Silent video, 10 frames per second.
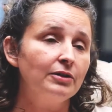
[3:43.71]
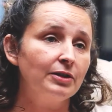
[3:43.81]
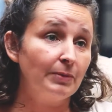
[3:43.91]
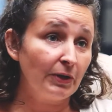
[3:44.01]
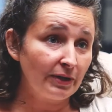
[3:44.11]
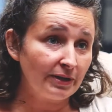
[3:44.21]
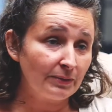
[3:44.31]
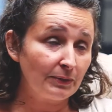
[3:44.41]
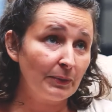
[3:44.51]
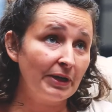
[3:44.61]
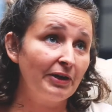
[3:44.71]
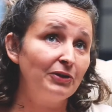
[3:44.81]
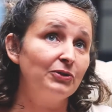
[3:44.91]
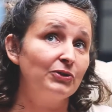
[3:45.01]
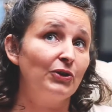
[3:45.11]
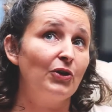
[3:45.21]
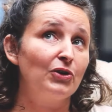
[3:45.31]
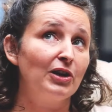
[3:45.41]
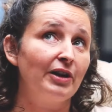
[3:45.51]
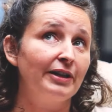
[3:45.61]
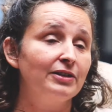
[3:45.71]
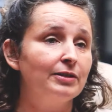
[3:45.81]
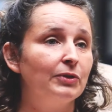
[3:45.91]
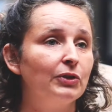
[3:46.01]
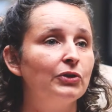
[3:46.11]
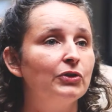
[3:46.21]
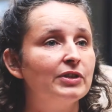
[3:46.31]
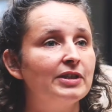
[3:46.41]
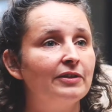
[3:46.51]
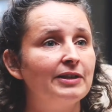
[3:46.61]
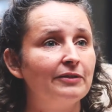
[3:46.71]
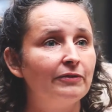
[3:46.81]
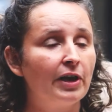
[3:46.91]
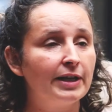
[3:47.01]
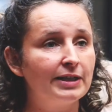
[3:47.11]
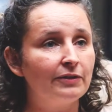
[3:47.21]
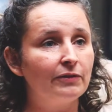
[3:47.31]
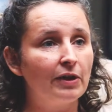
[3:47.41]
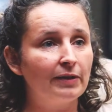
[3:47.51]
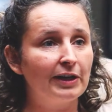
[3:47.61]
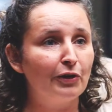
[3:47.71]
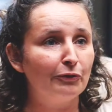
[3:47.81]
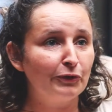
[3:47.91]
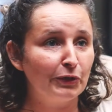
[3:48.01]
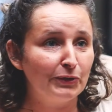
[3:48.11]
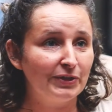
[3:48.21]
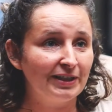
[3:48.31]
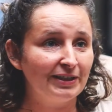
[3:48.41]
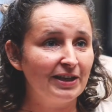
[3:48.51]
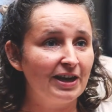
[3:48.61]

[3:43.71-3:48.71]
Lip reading: To be honest with you, when I looked online at some of the courses, I did find it very confusing.